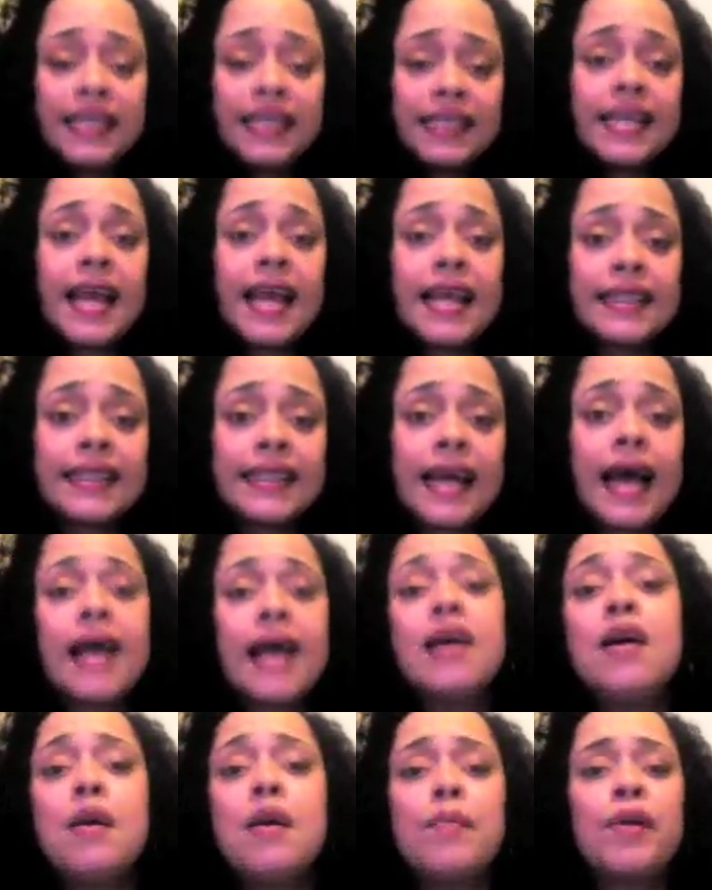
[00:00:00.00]
He's a nice
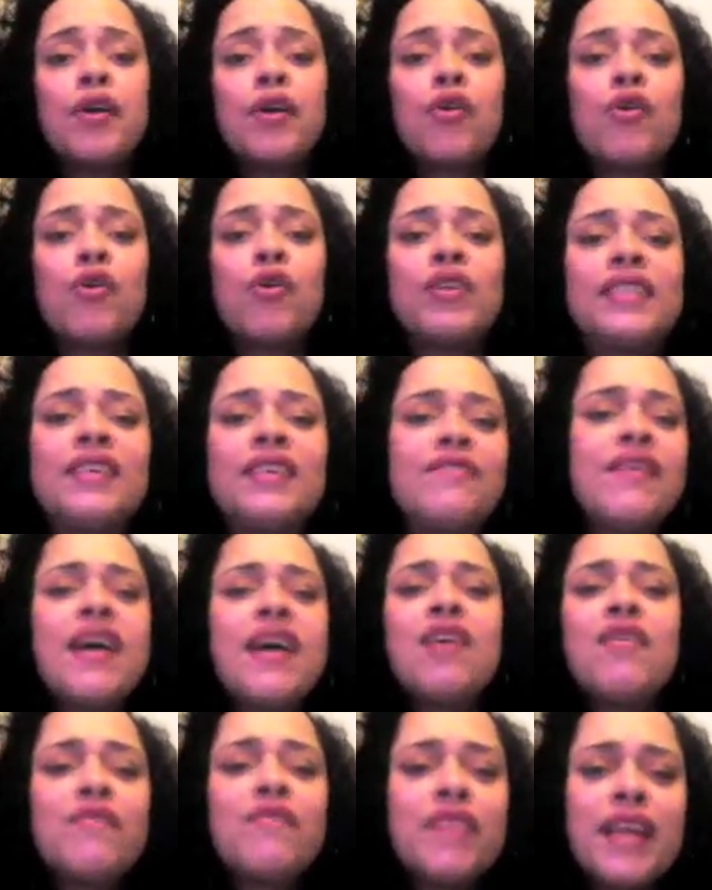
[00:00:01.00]
guy, but of course he
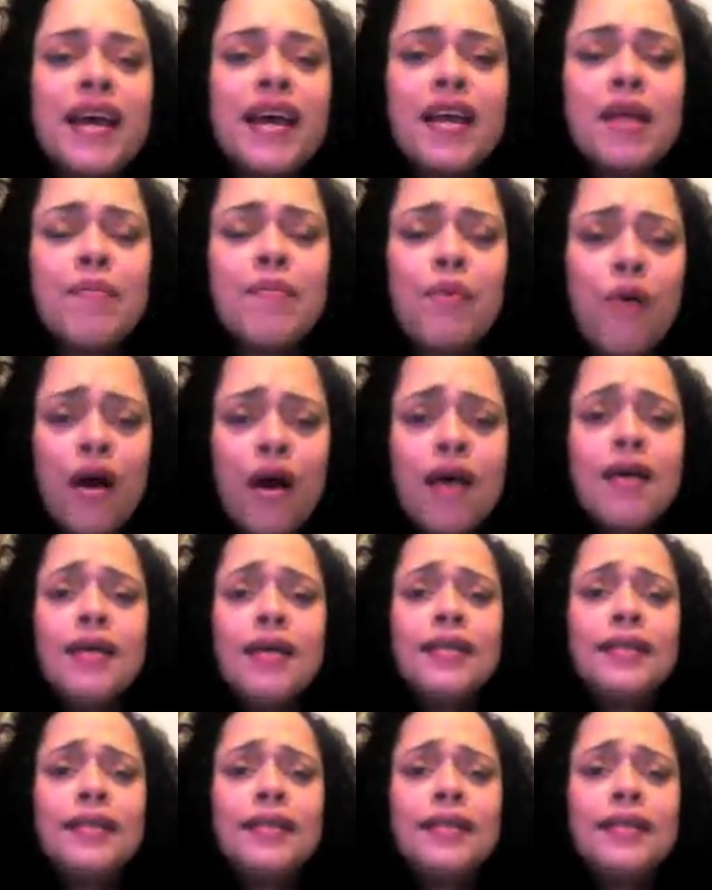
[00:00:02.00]
ran over there and he bought